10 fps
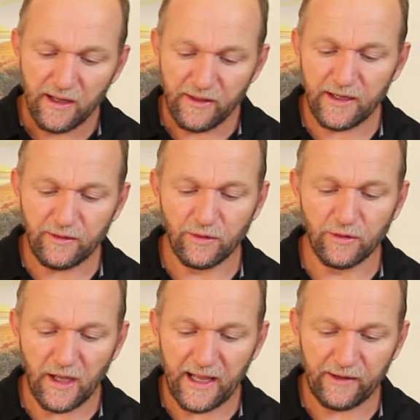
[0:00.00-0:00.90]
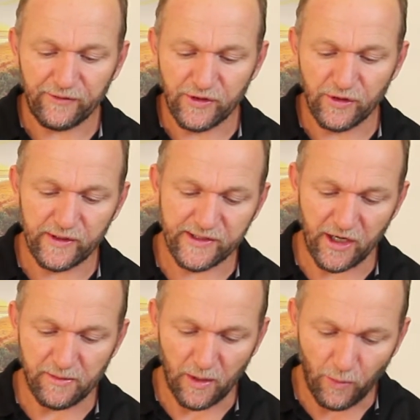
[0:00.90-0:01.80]
Then all I have to do is
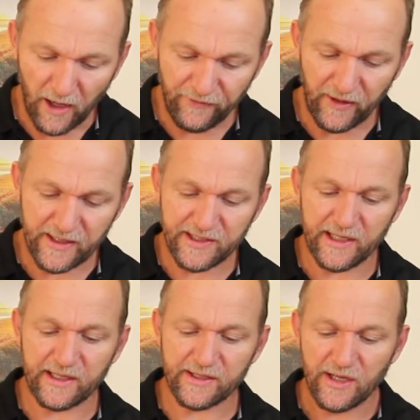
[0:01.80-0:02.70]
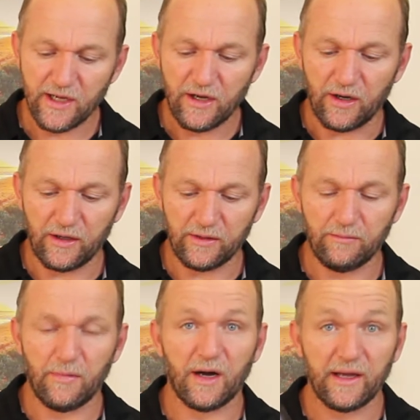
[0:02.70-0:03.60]
go to my Wi-Fi settings
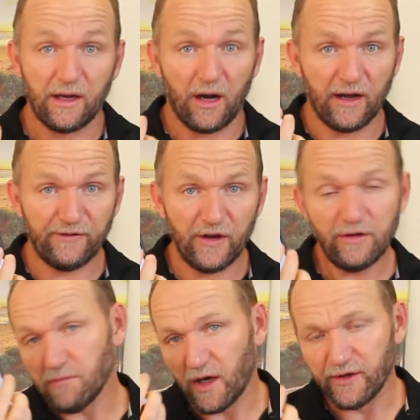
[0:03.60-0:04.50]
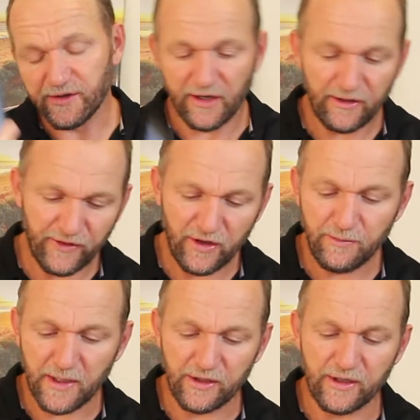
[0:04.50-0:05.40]
on my iPhone. I use an
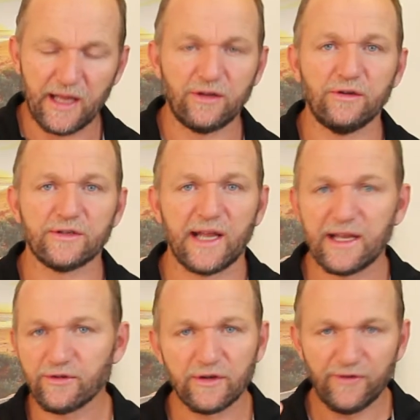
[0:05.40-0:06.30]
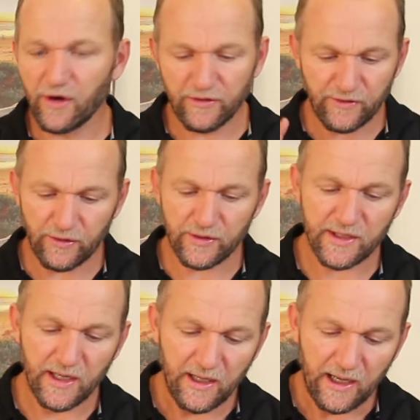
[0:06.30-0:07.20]
iPhone, but you can use an Android phone, of
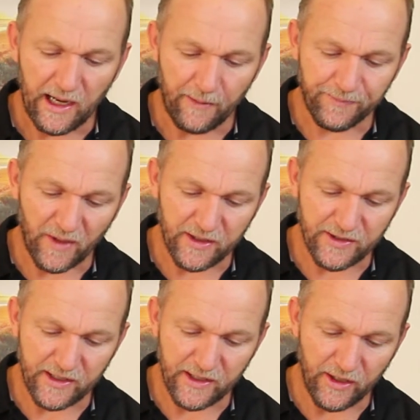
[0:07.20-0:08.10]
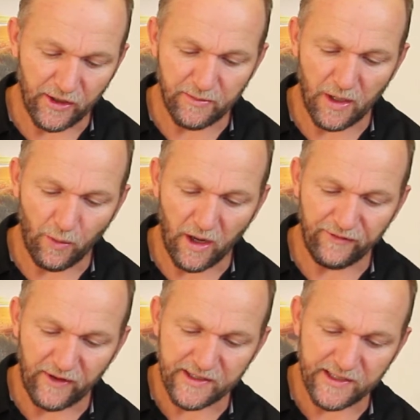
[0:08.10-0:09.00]
course. I just need to go to my
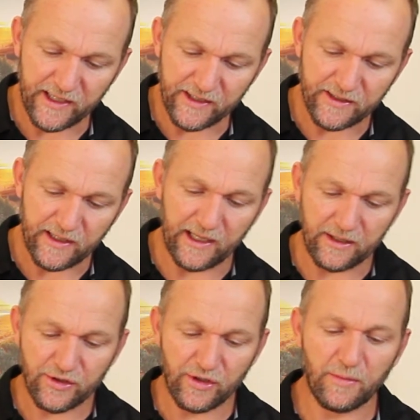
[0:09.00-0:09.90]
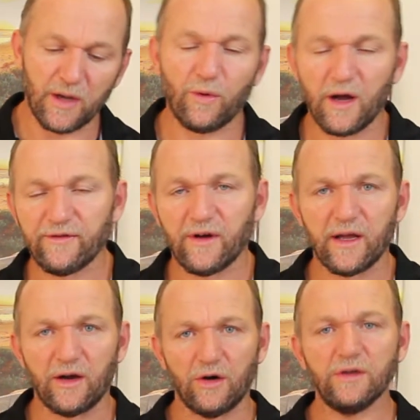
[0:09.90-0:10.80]
Wi-Fi settings and turn my
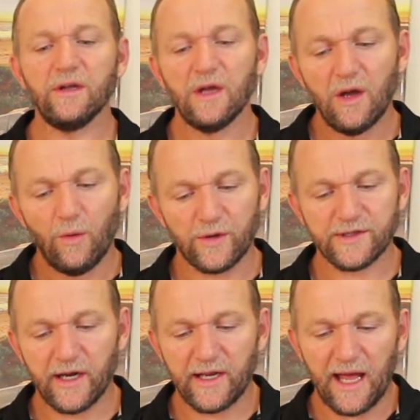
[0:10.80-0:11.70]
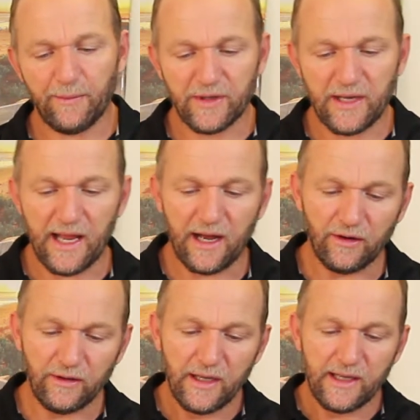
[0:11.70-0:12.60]
Wi-Fi on. What's going to happen
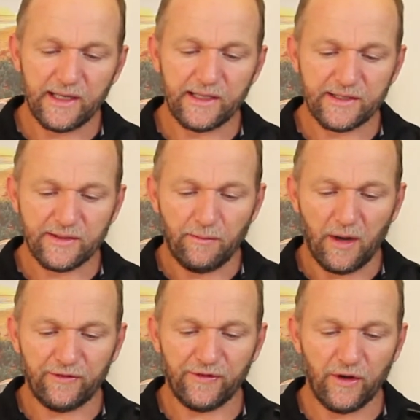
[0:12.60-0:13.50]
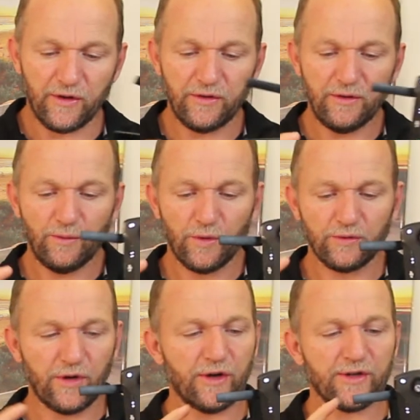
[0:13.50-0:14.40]
now is my phone
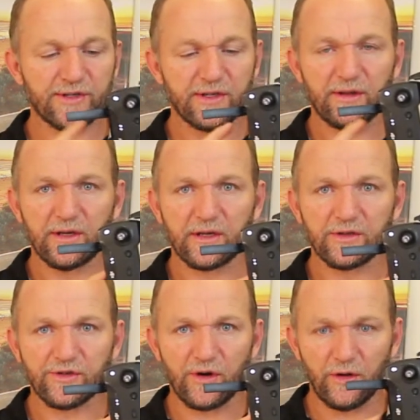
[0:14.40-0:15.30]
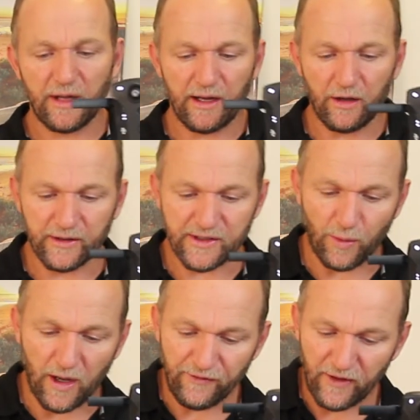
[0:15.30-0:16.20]
will notice the controller on its
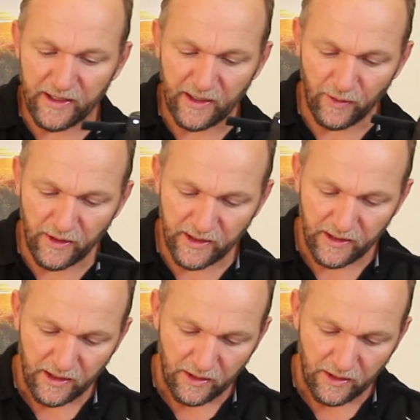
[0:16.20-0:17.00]
Wi-Fi network.